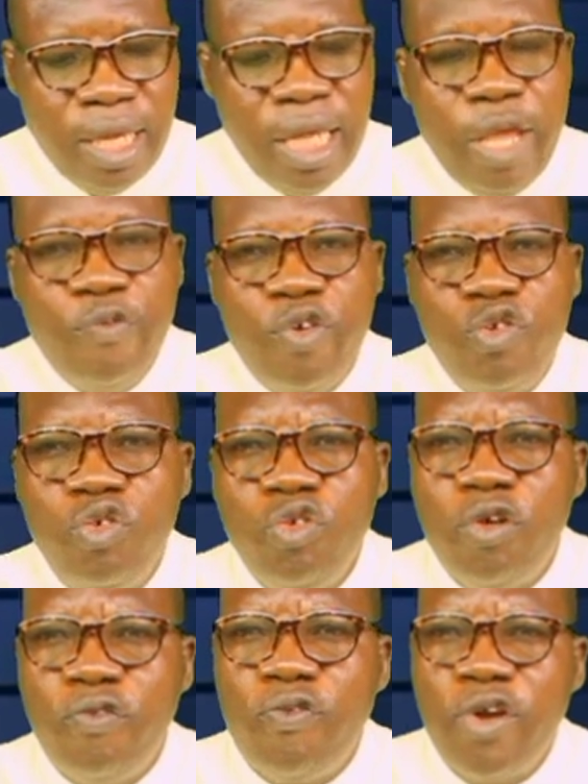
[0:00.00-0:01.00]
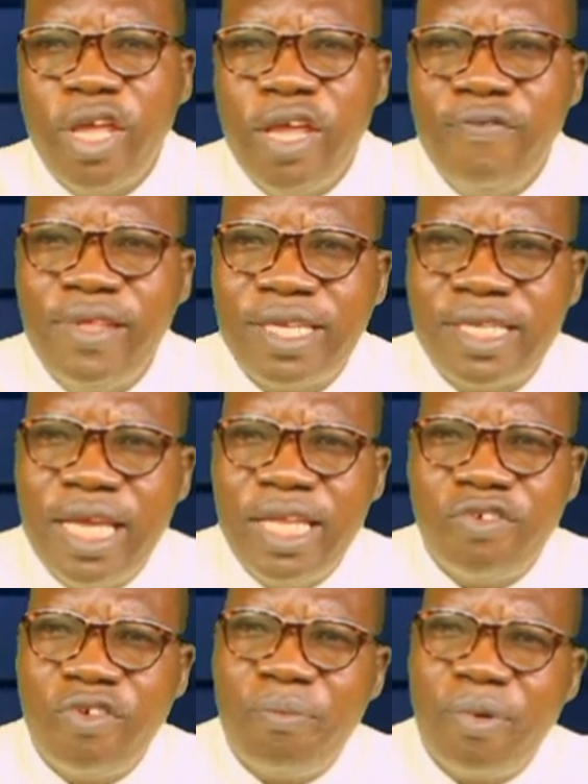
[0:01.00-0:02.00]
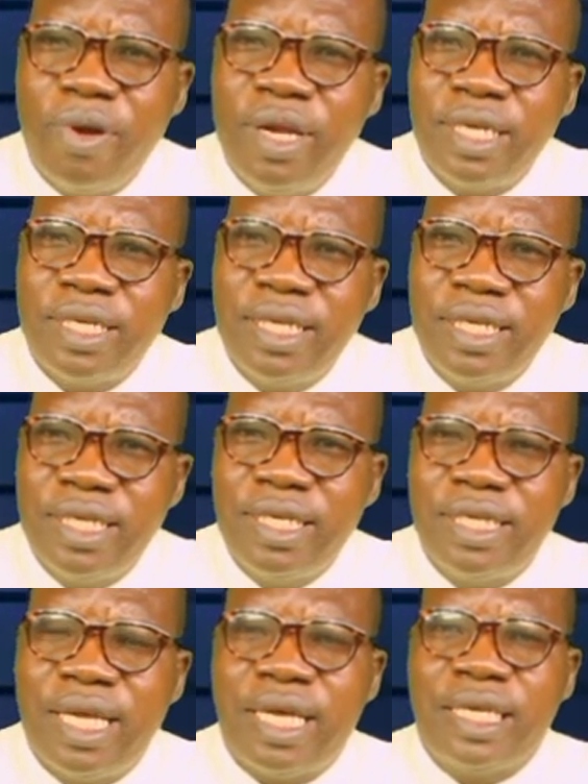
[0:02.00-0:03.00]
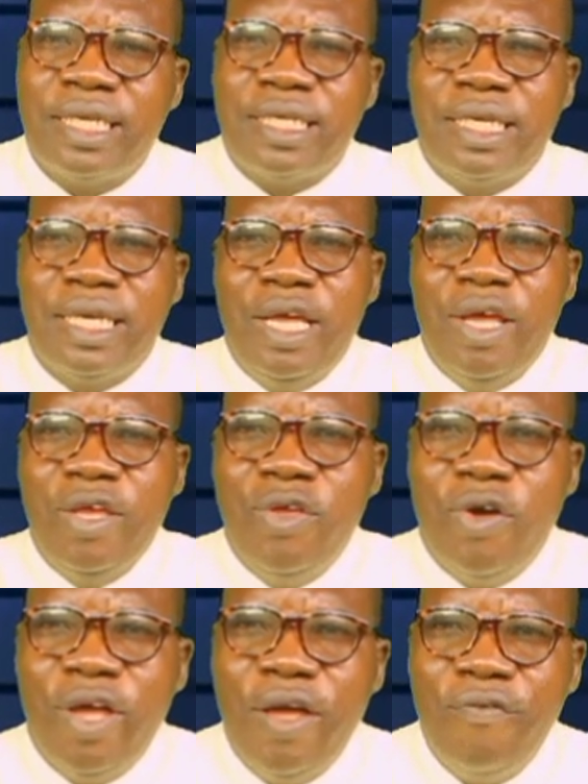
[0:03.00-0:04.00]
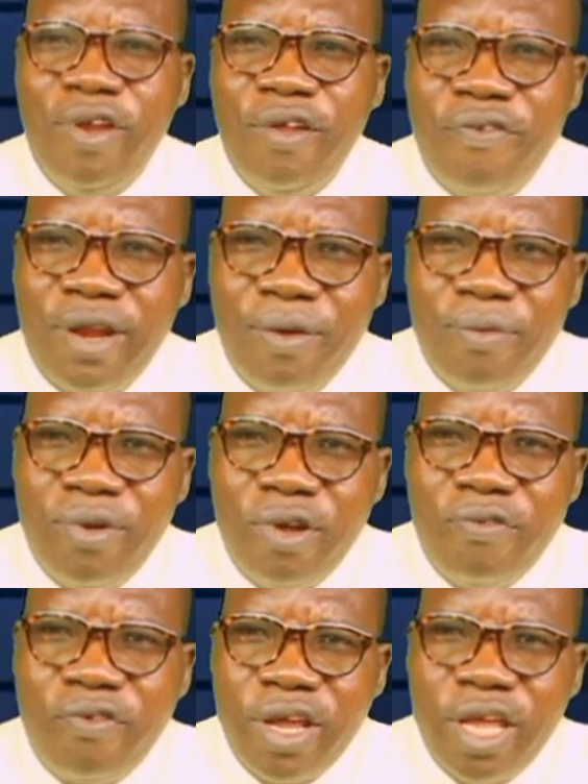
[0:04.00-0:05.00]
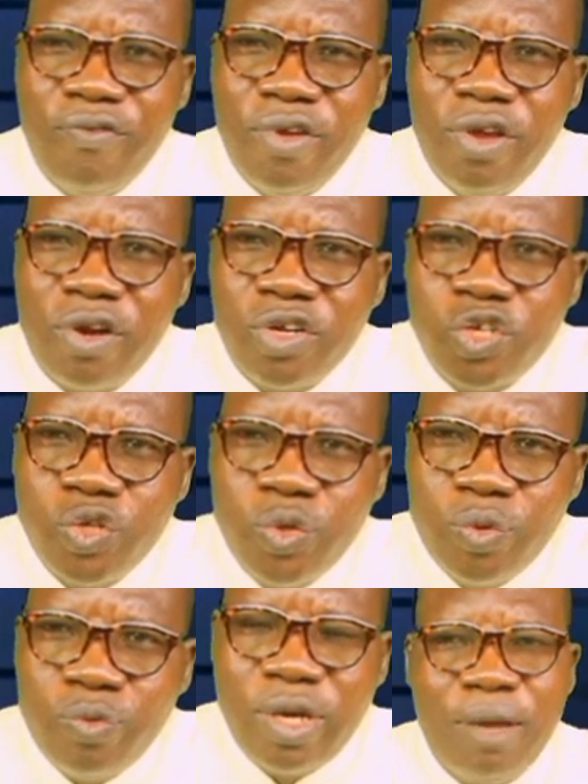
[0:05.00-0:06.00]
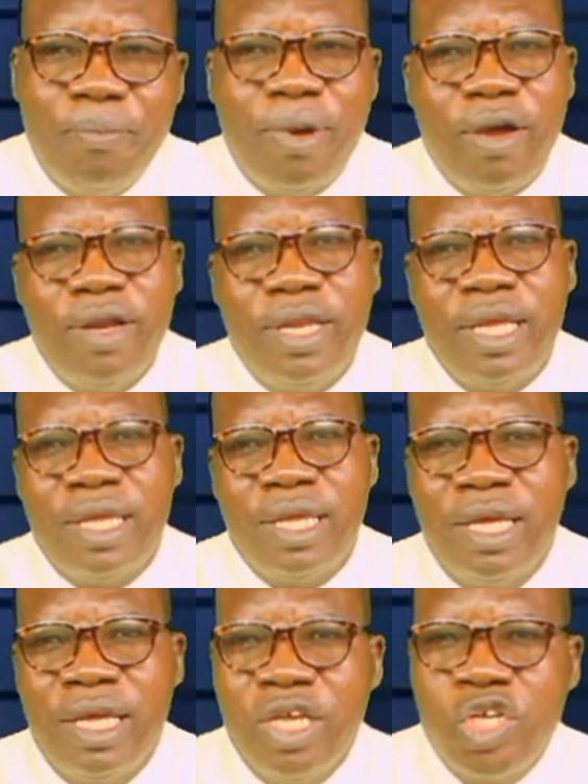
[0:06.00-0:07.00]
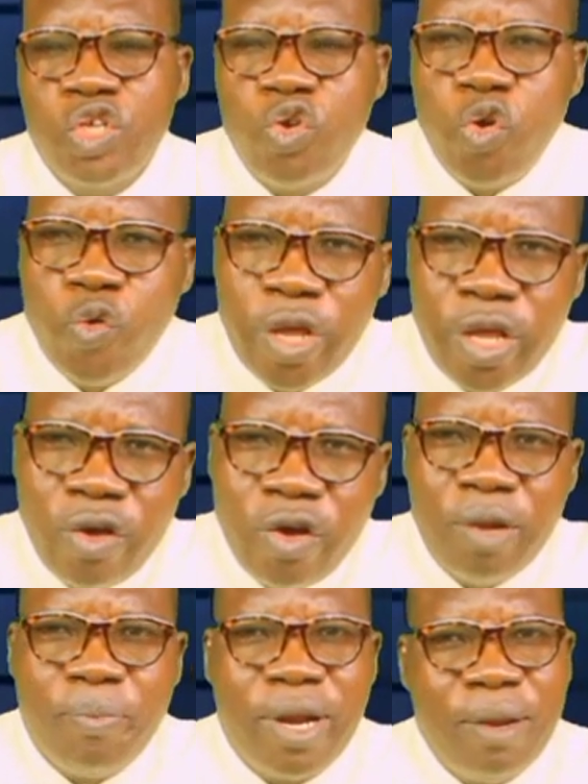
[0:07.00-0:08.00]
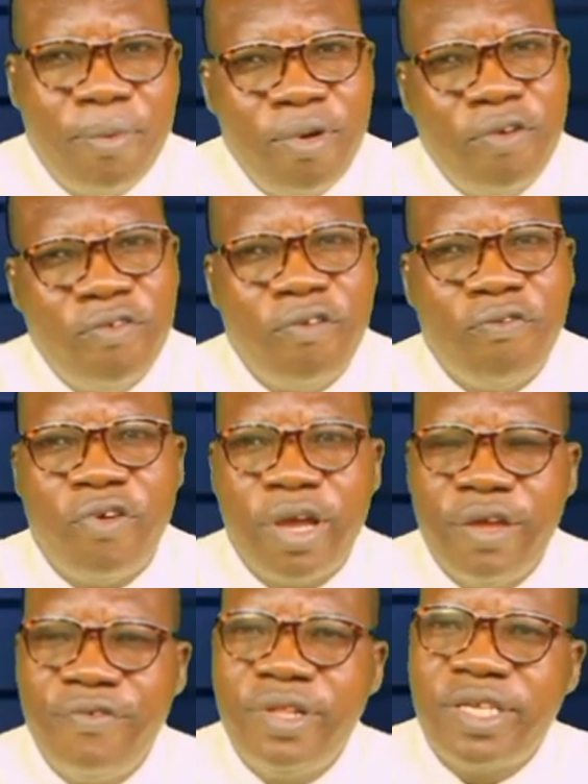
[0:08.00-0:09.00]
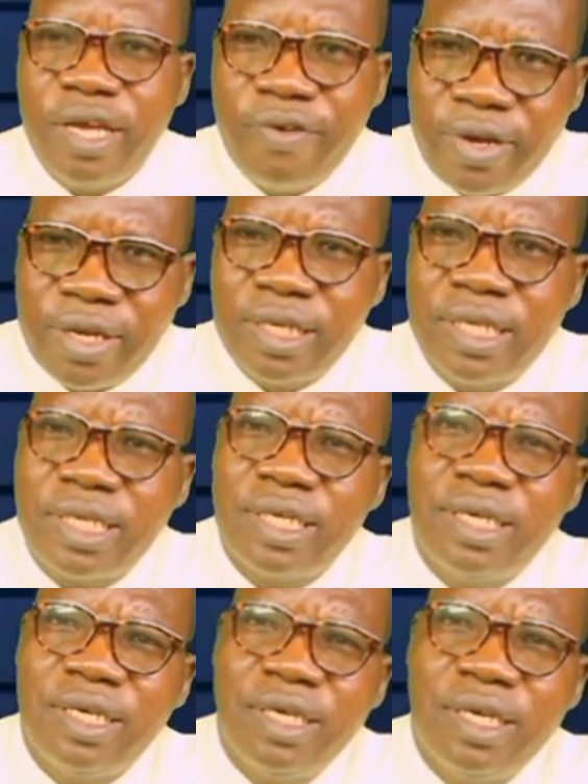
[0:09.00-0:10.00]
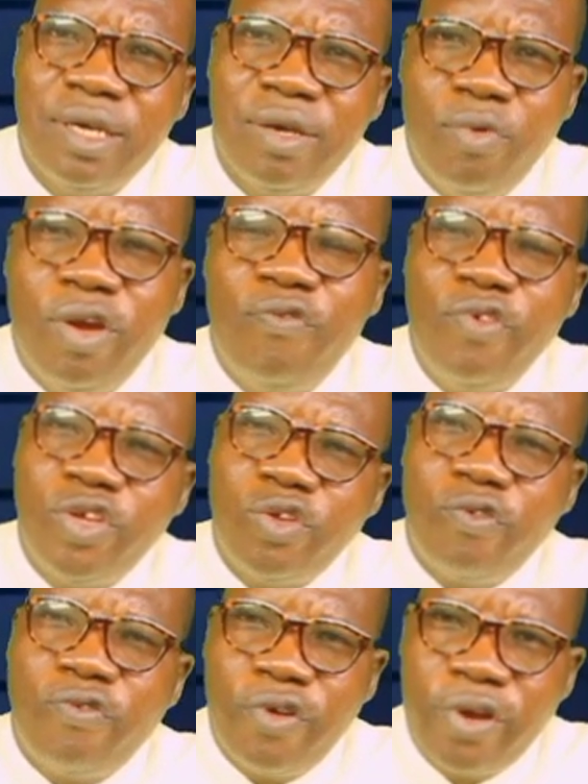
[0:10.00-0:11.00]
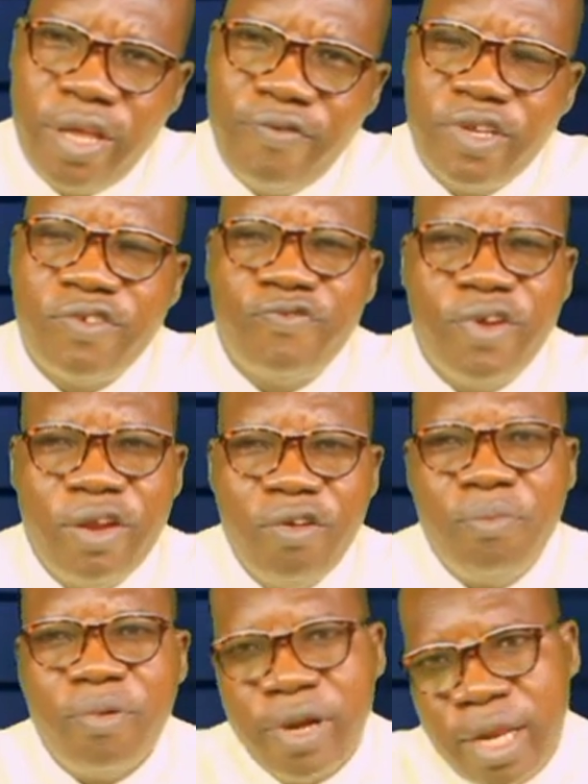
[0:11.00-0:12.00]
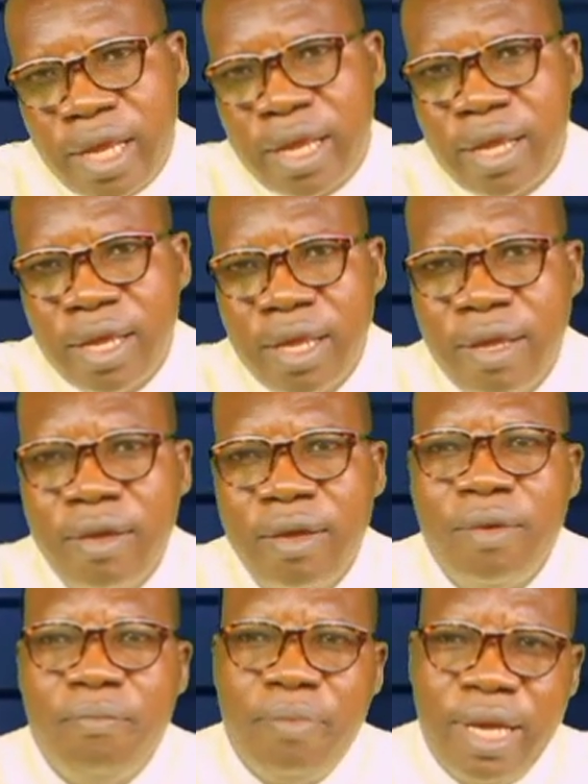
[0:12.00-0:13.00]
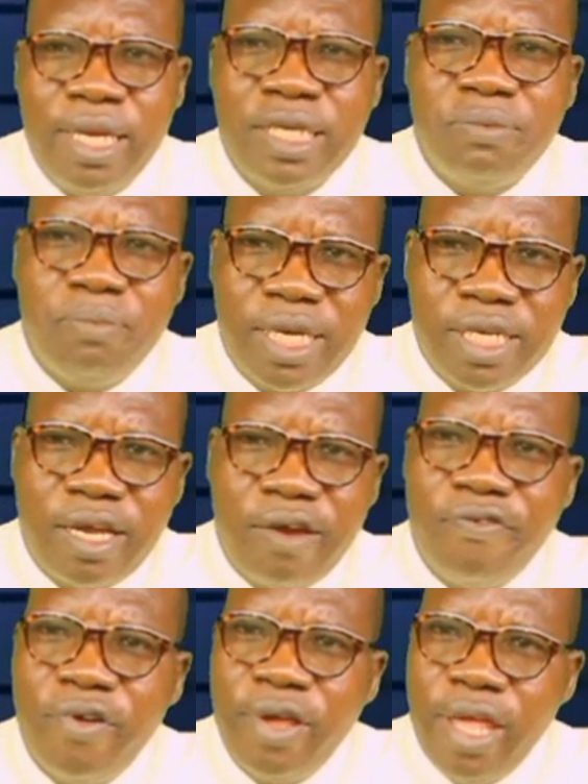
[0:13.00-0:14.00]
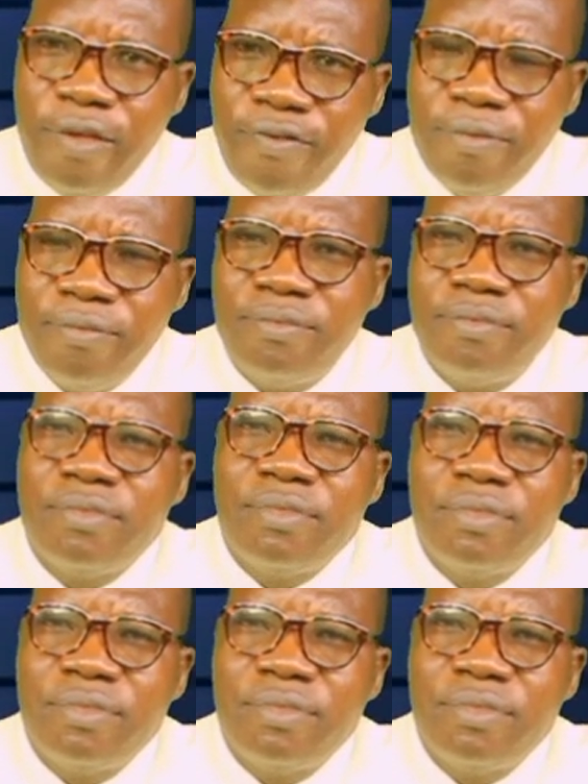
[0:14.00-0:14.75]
if you do not forgive the sins of your brothers and sisters, your heavenly Father will not forgive you yours too. about the story or the parable of the forgiven servants? who refused to forgive his fellow brother, but his master forgave him?